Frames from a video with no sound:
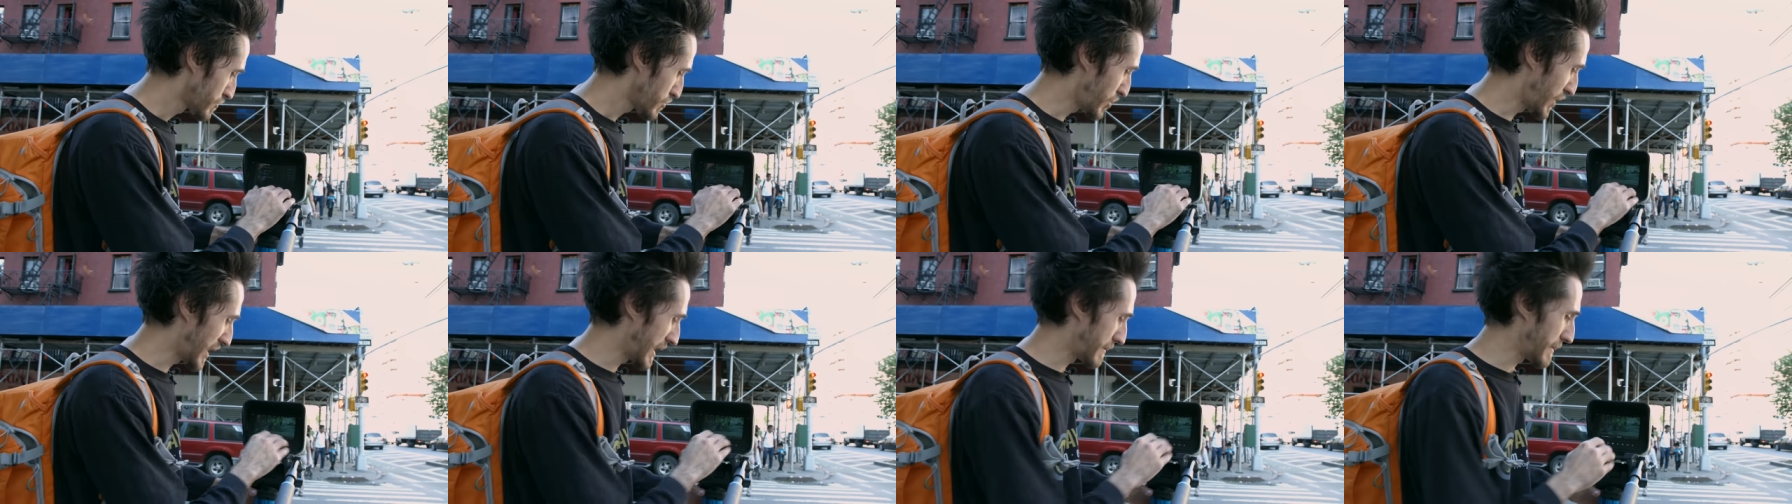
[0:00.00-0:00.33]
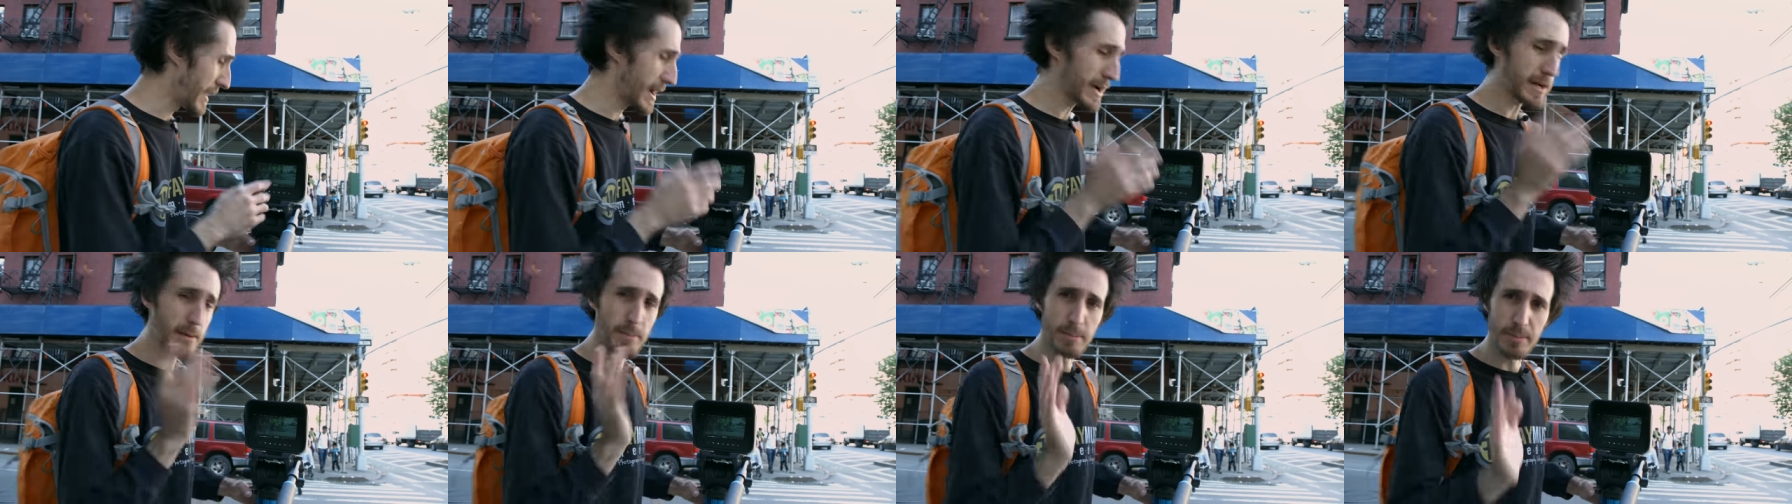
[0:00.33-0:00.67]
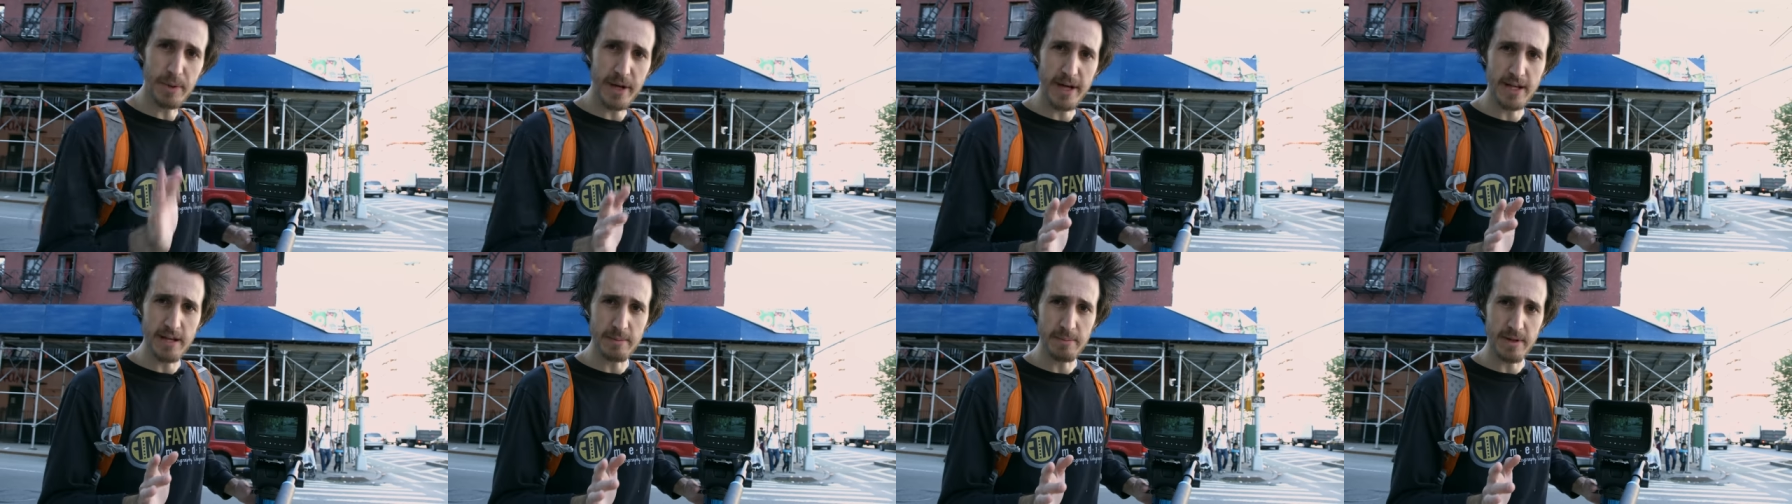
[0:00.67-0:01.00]
But I'm not
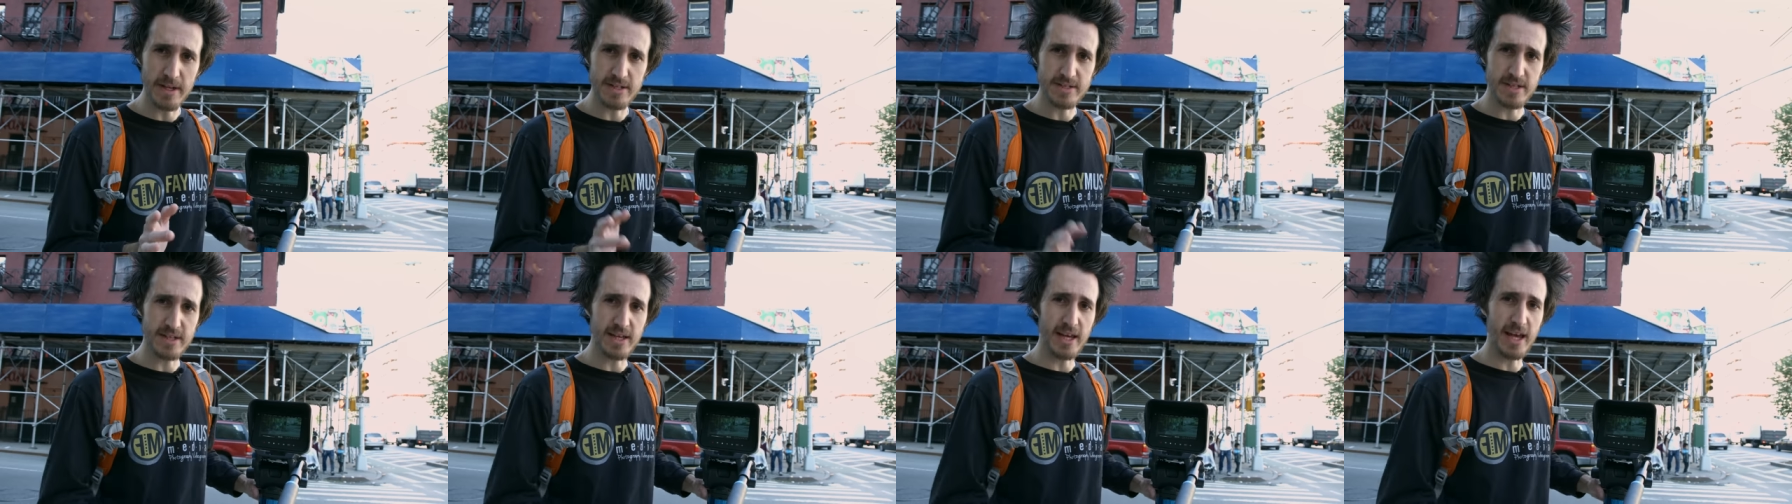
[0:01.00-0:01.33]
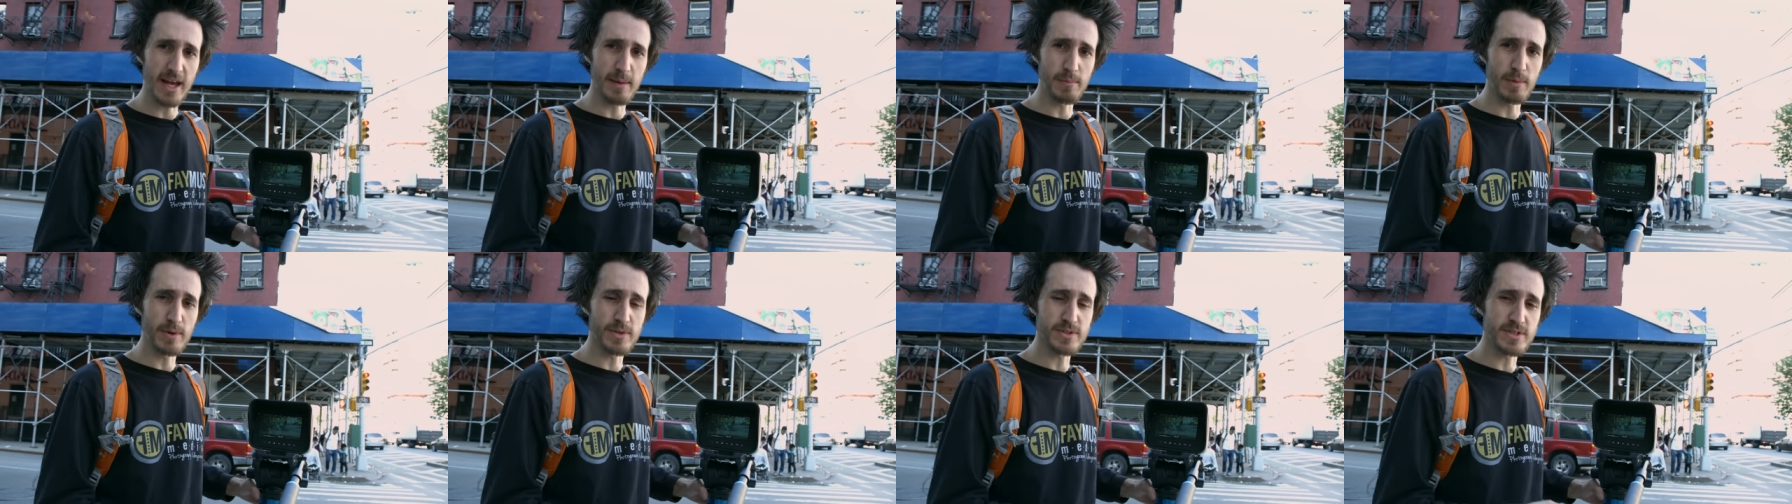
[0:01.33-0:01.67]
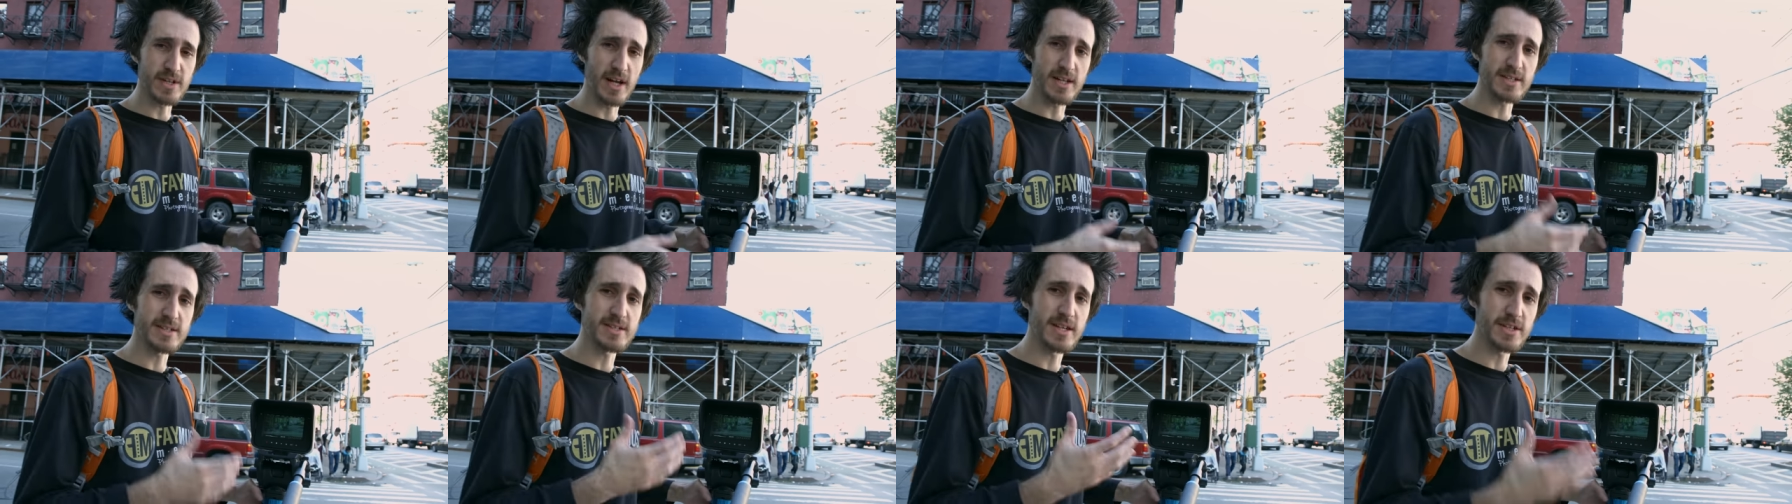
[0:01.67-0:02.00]
complaining because the camera's
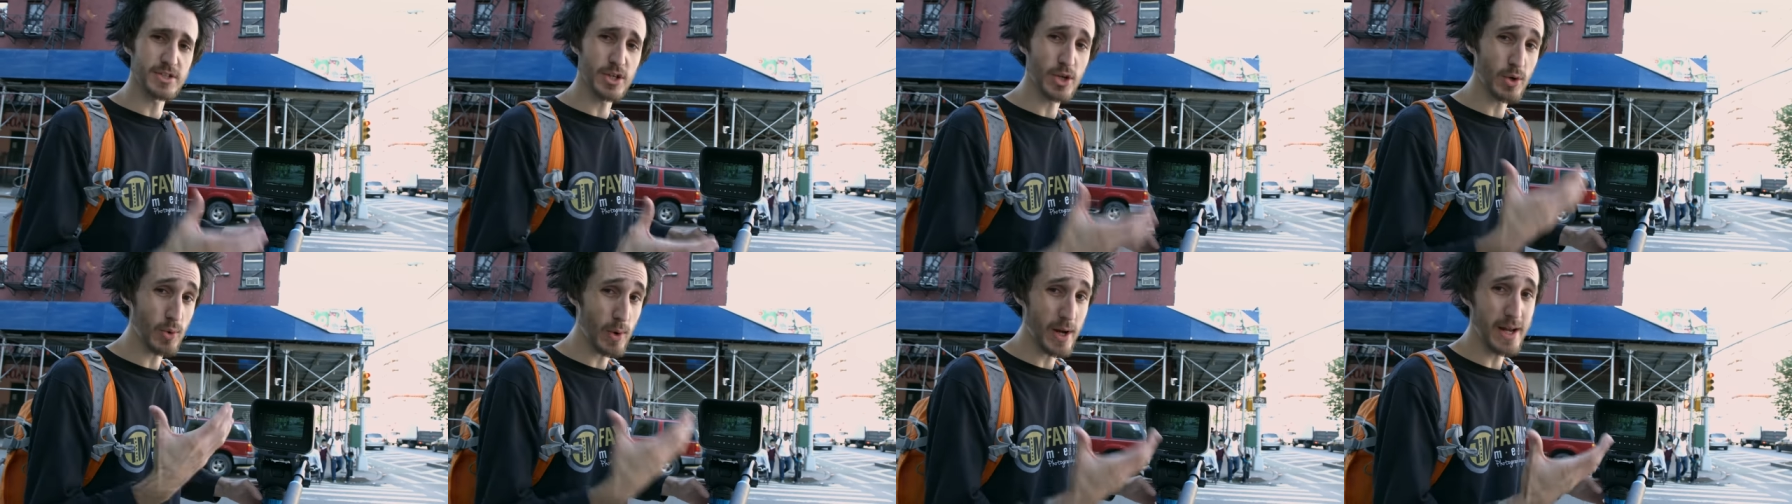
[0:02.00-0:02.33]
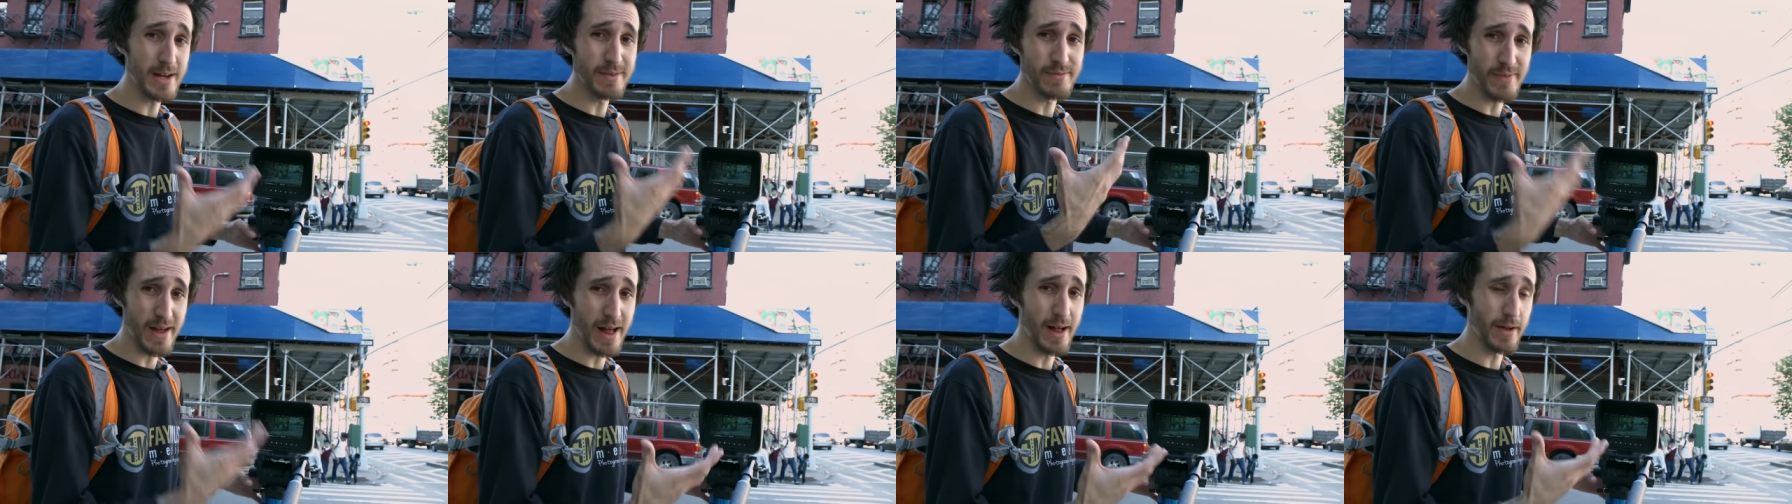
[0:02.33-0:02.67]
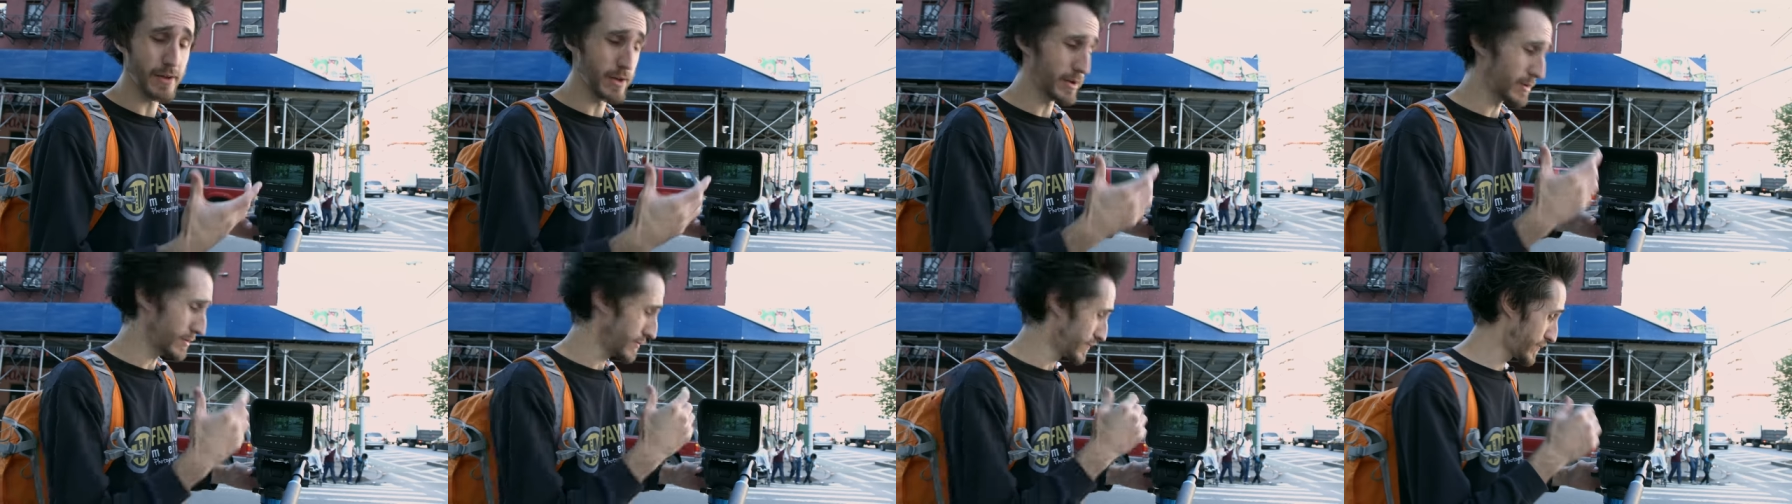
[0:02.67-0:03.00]
got such a great
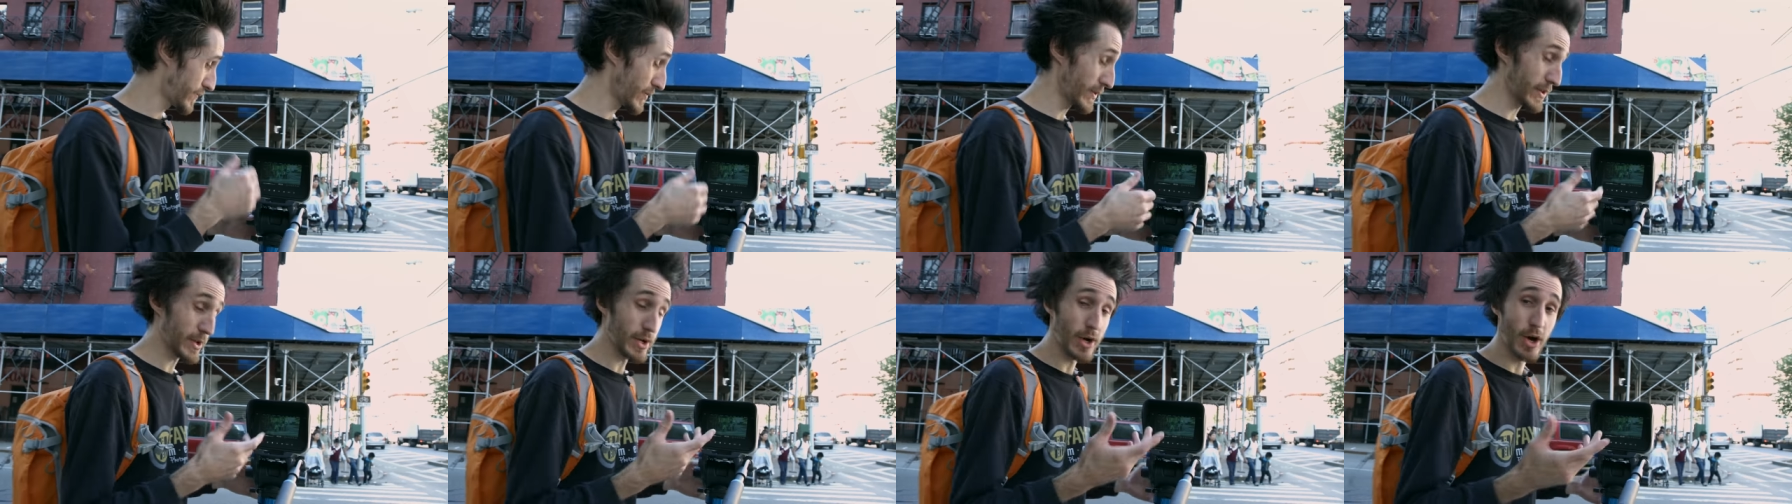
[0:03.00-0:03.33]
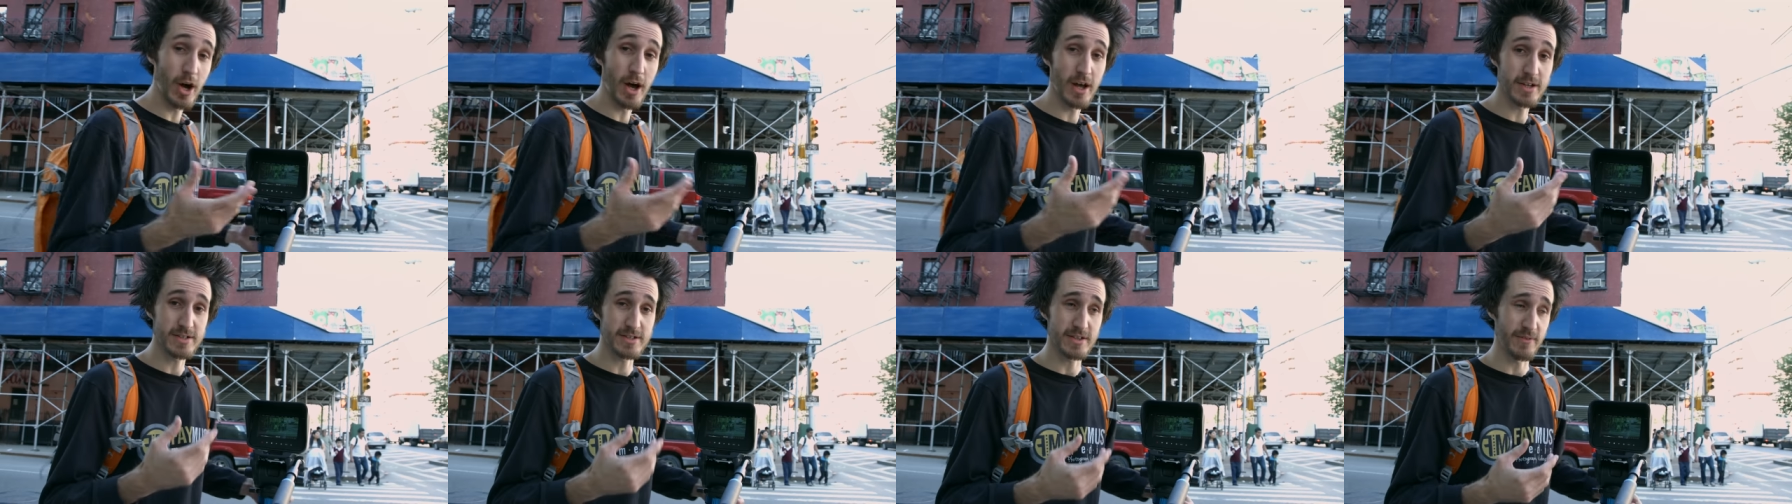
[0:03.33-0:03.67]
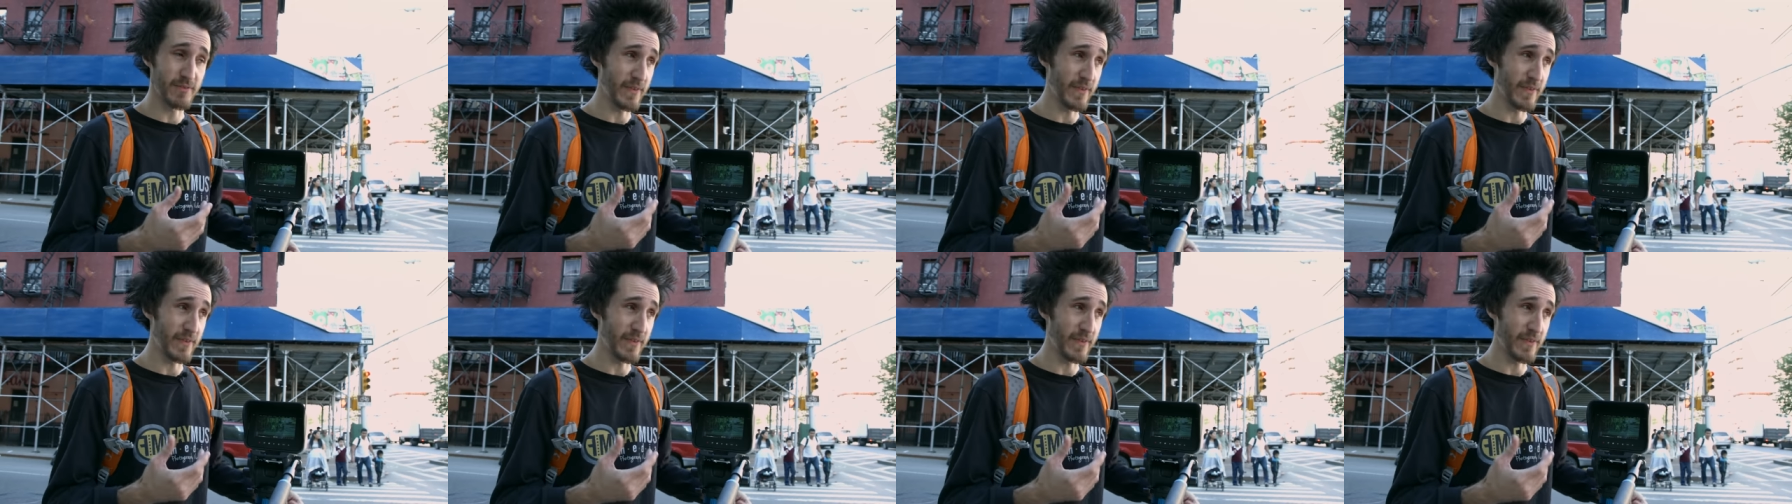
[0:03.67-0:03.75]
value for the cost.